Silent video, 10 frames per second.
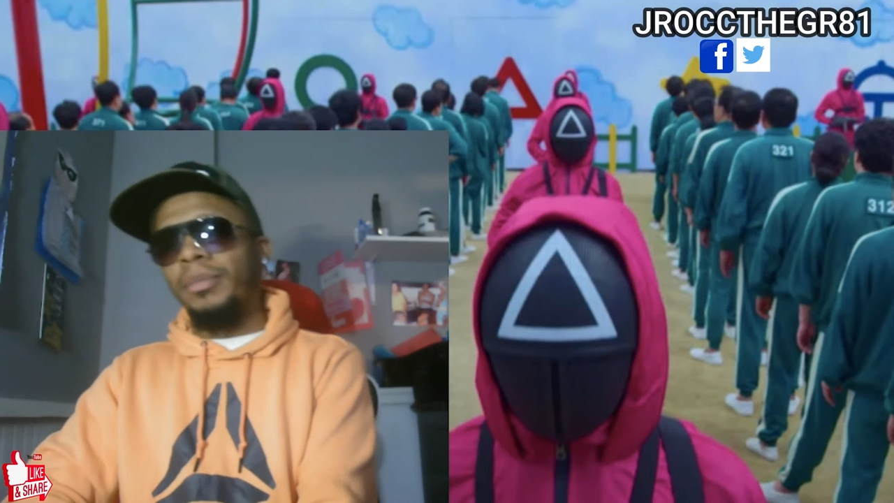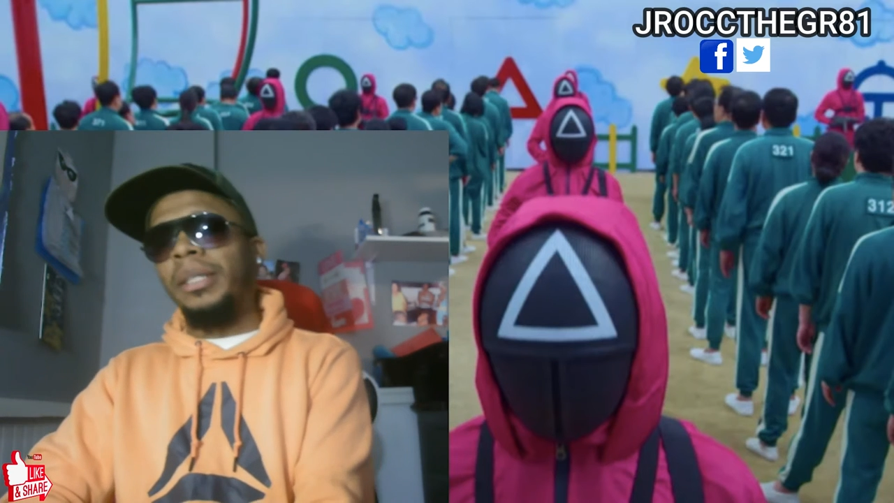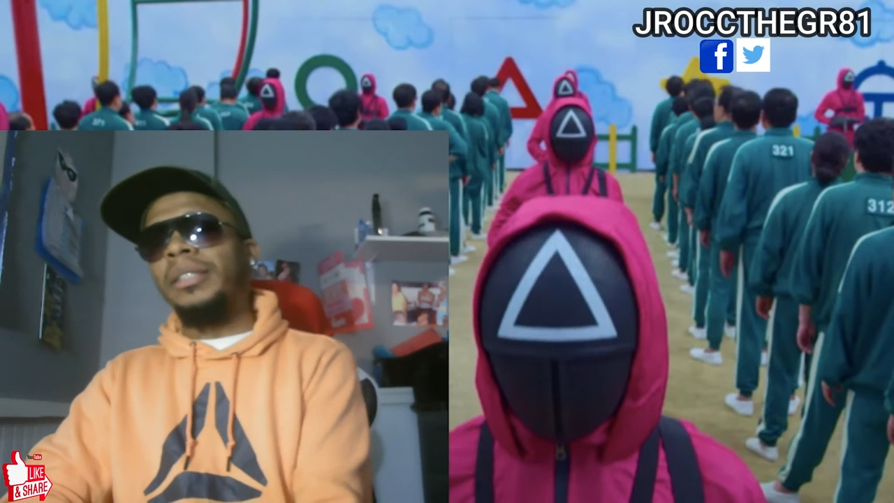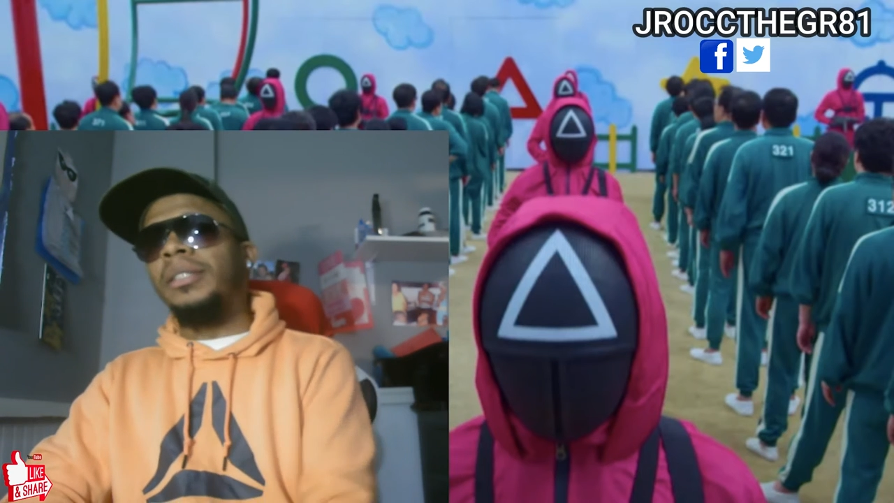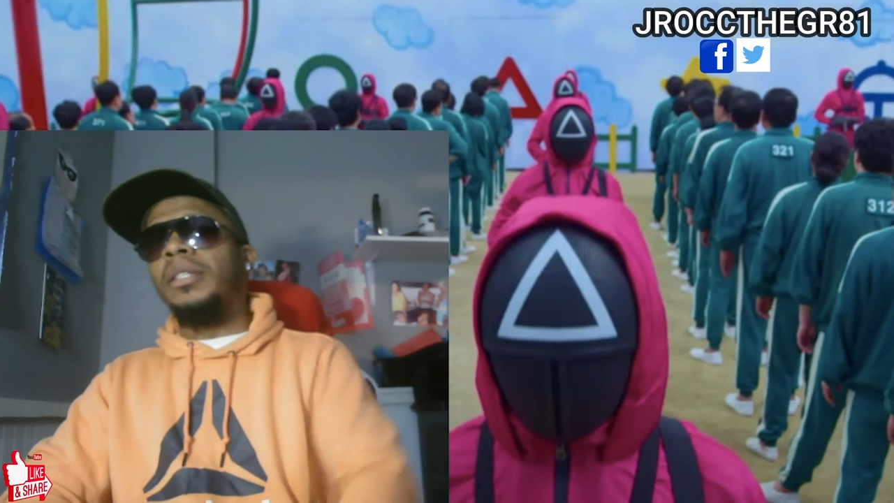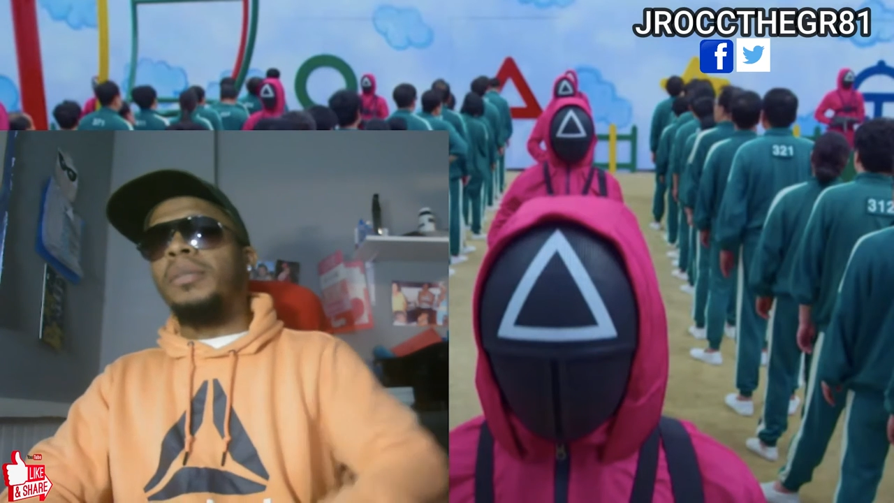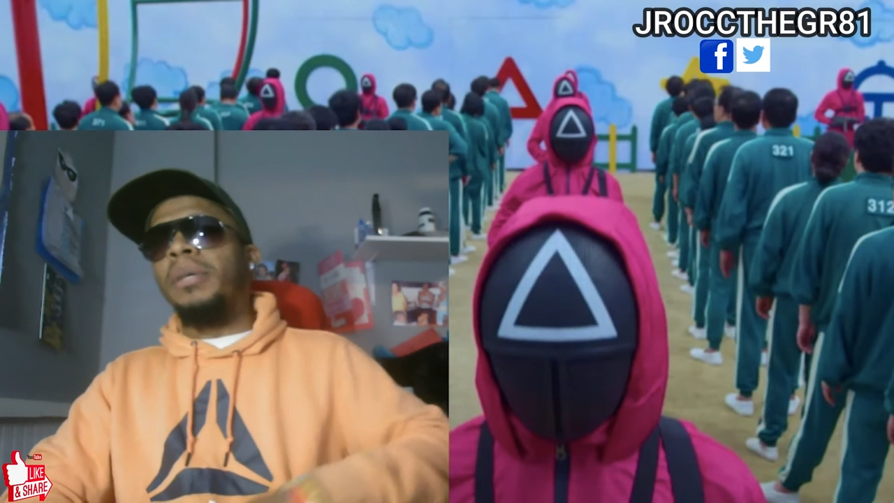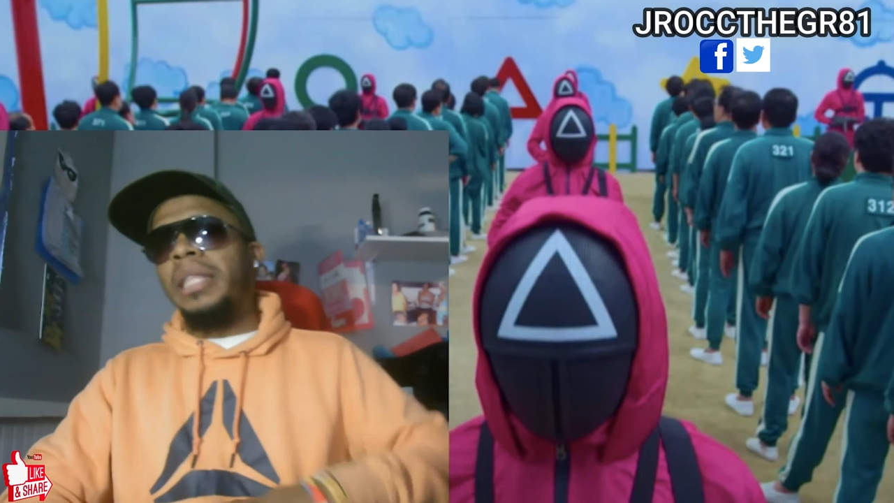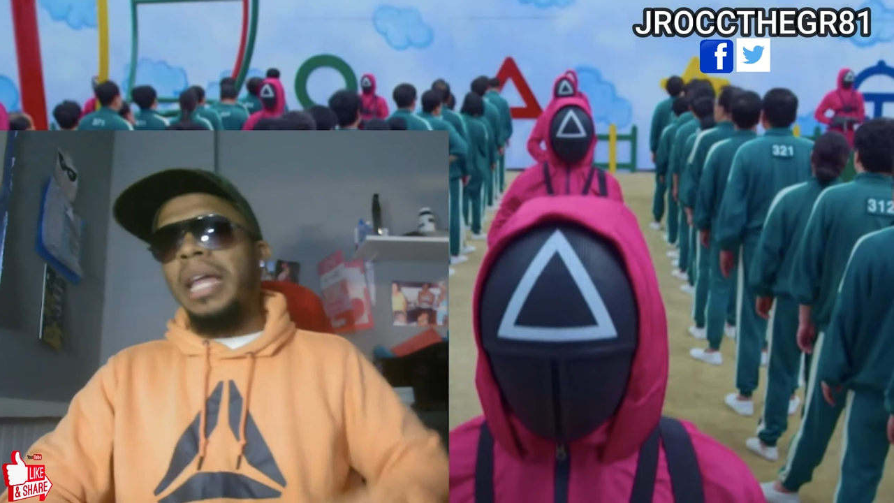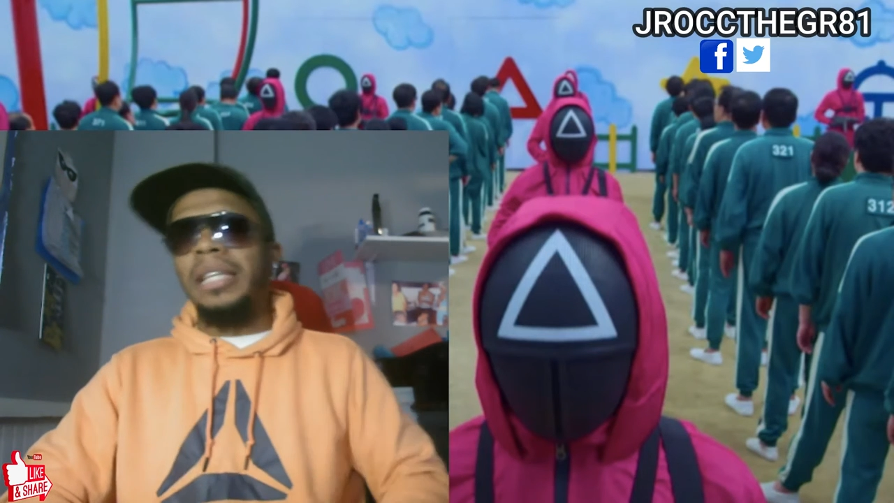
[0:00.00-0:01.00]
But
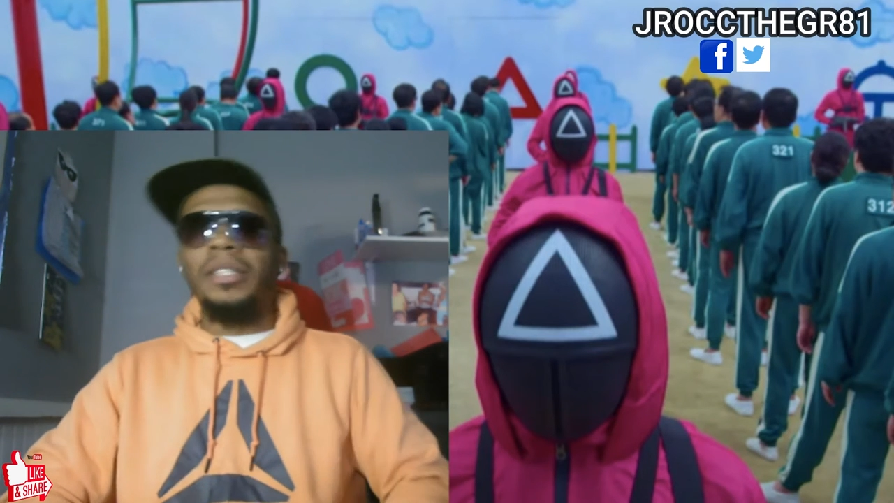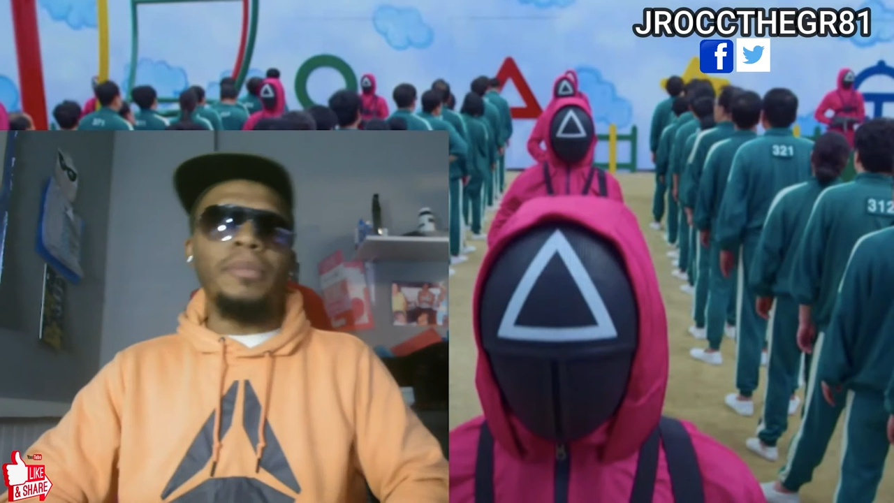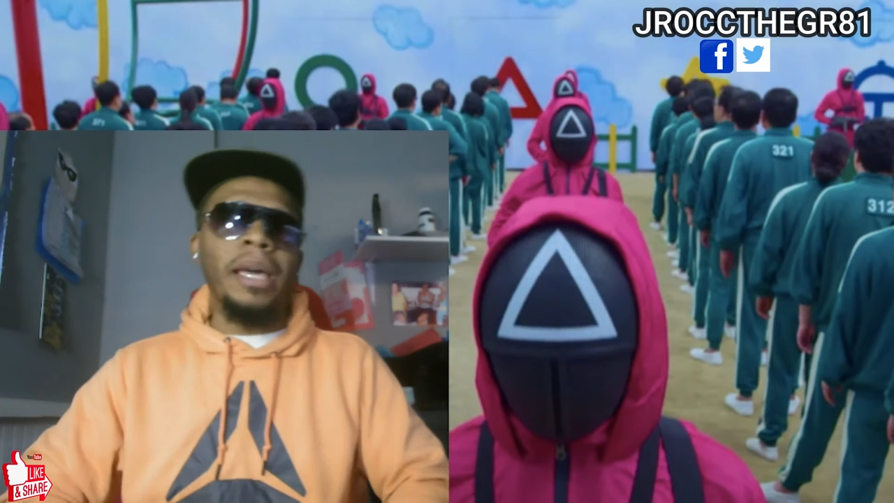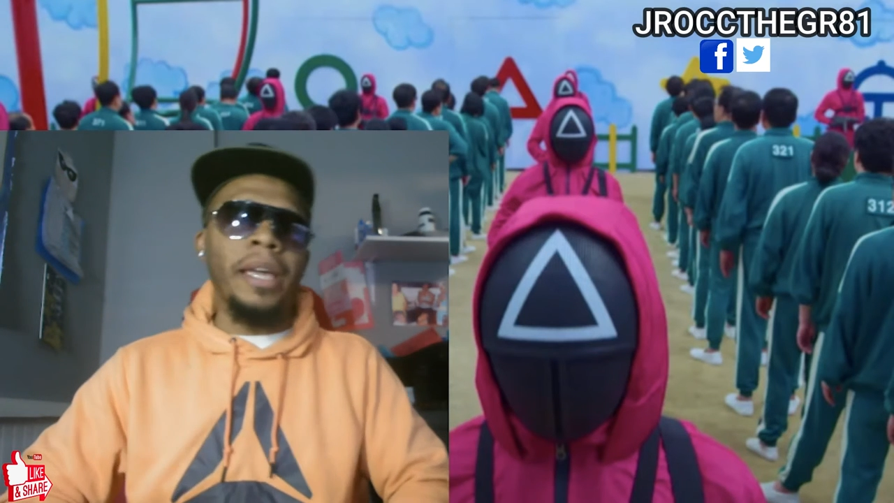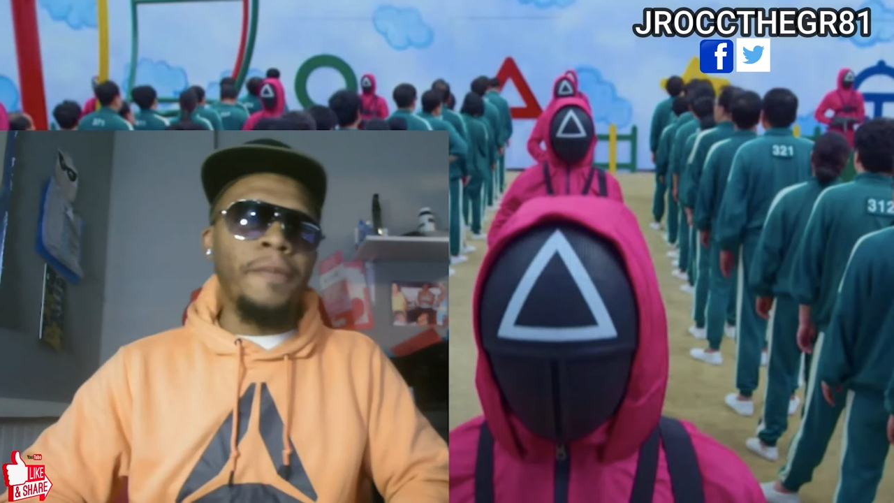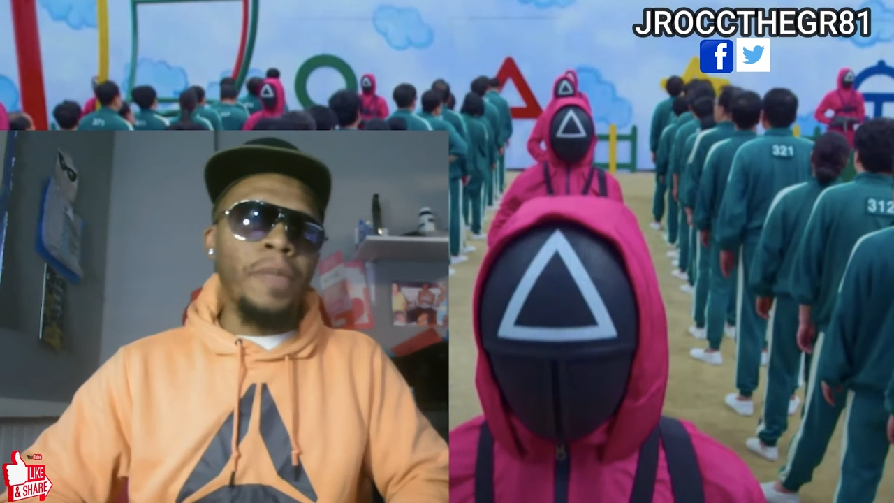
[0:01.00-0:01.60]
be that as it may,